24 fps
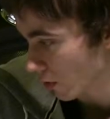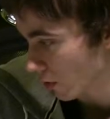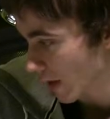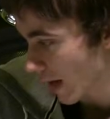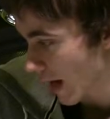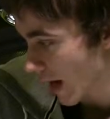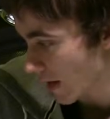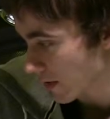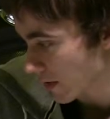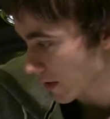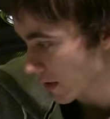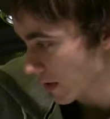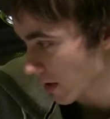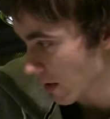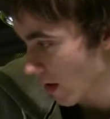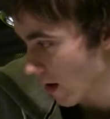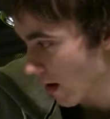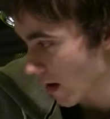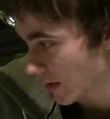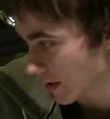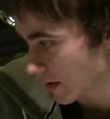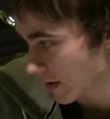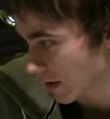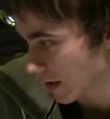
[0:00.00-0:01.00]
casting
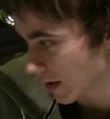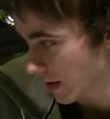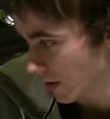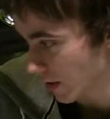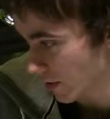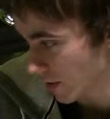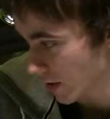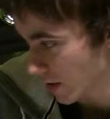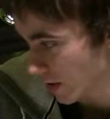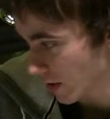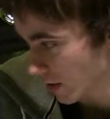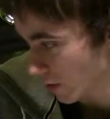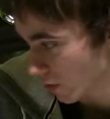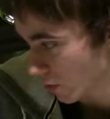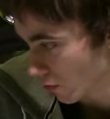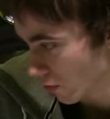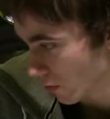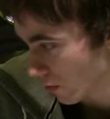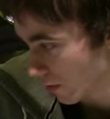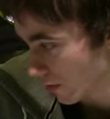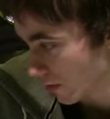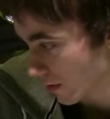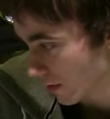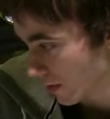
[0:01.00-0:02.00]
cost he or she
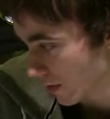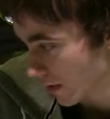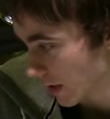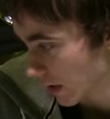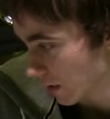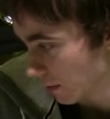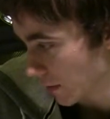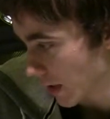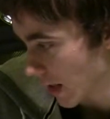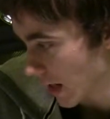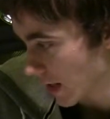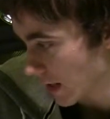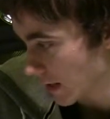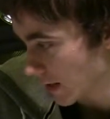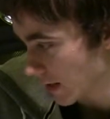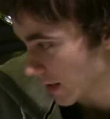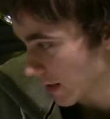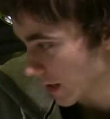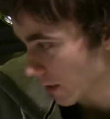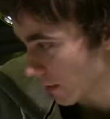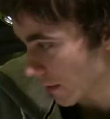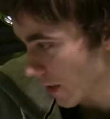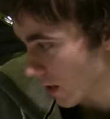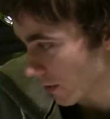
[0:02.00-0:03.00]
controls, then pays
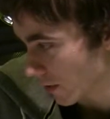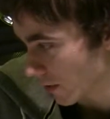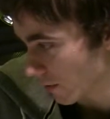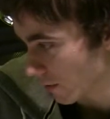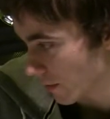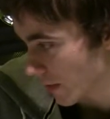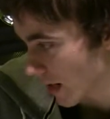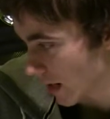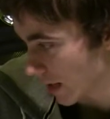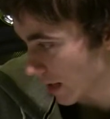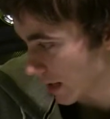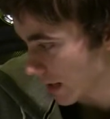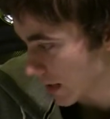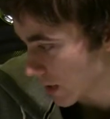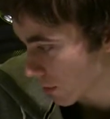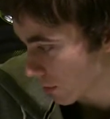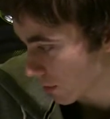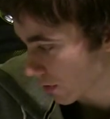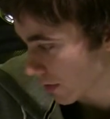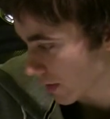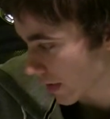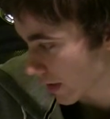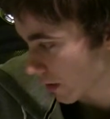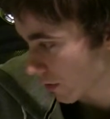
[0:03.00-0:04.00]
an amount of mana equal
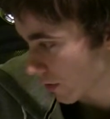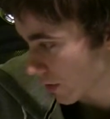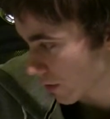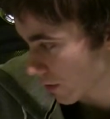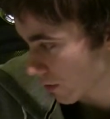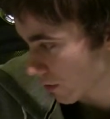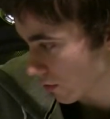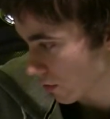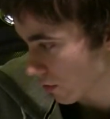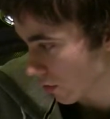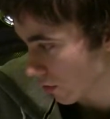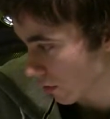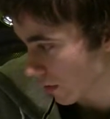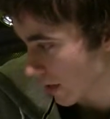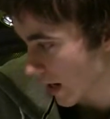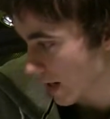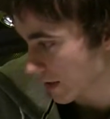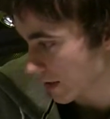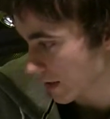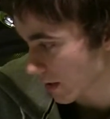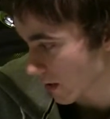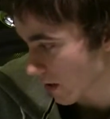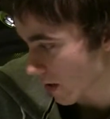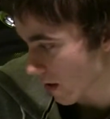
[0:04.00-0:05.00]
to that creature's total
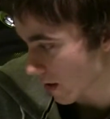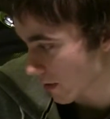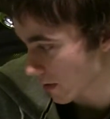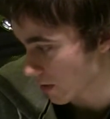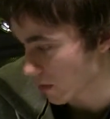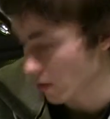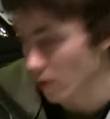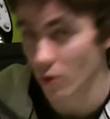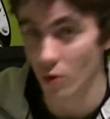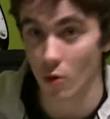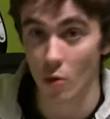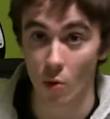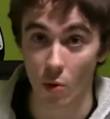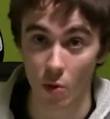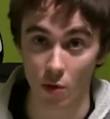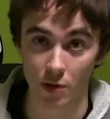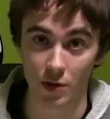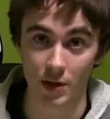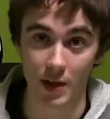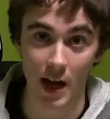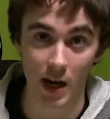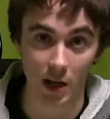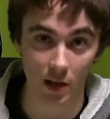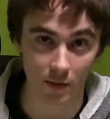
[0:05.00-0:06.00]
casting cost, or
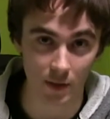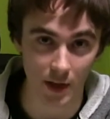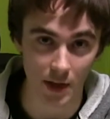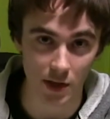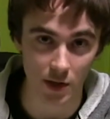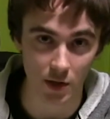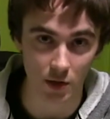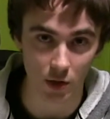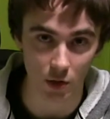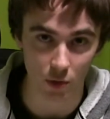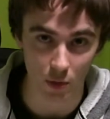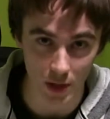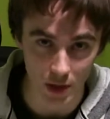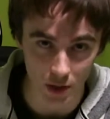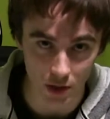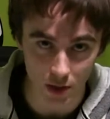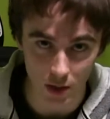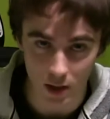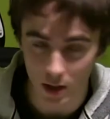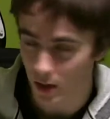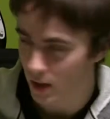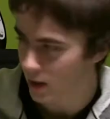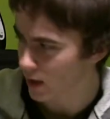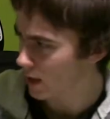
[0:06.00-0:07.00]
sacrifices the
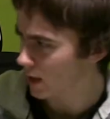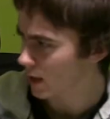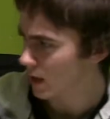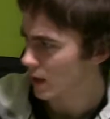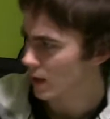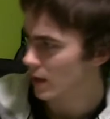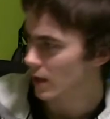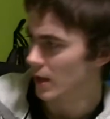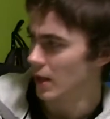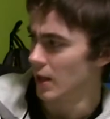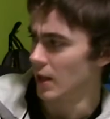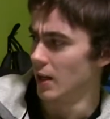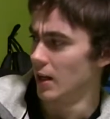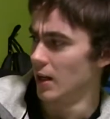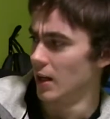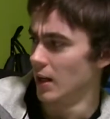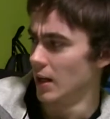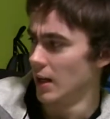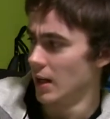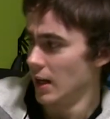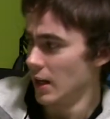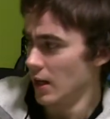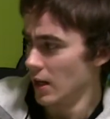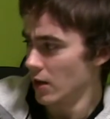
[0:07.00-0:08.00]
creature.
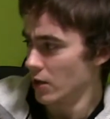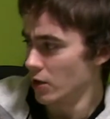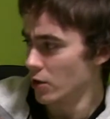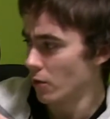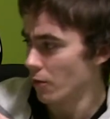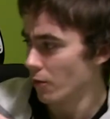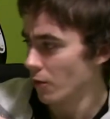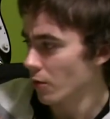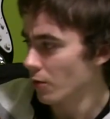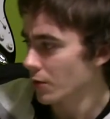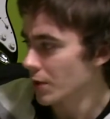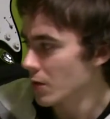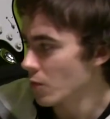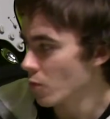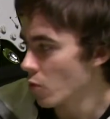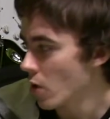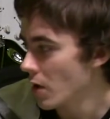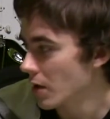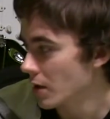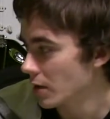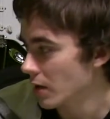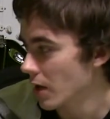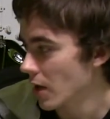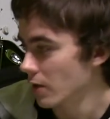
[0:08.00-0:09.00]
So for only
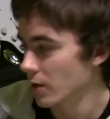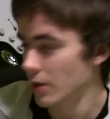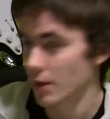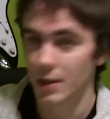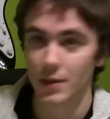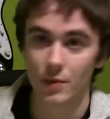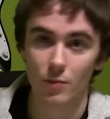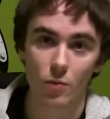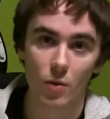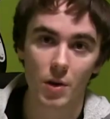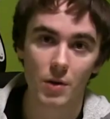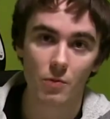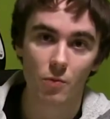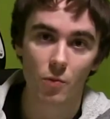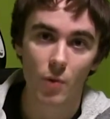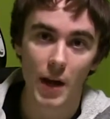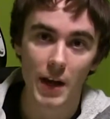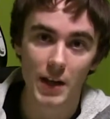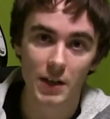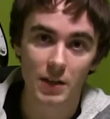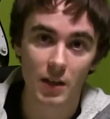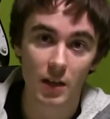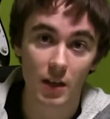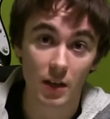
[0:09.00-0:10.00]
one colorless and one
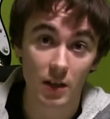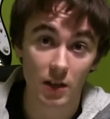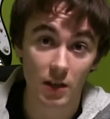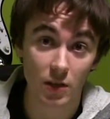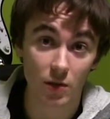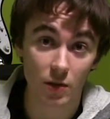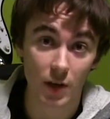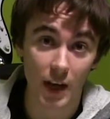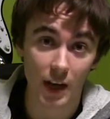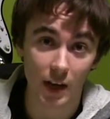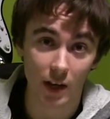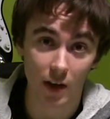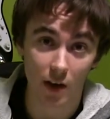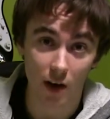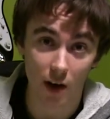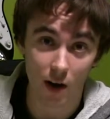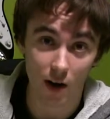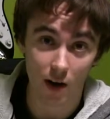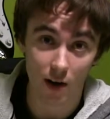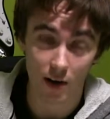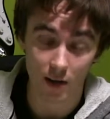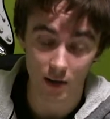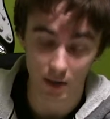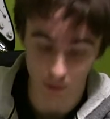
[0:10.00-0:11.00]
white, you get a
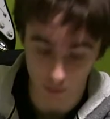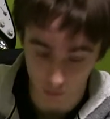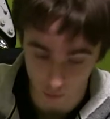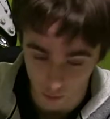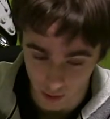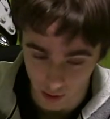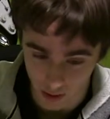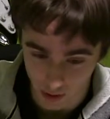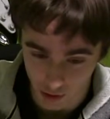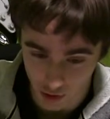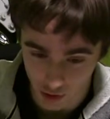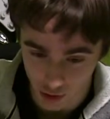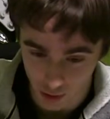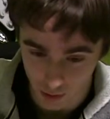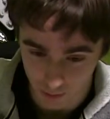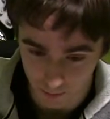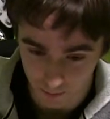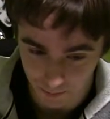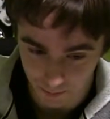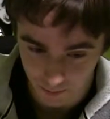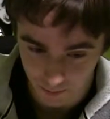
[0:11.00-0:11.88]
card which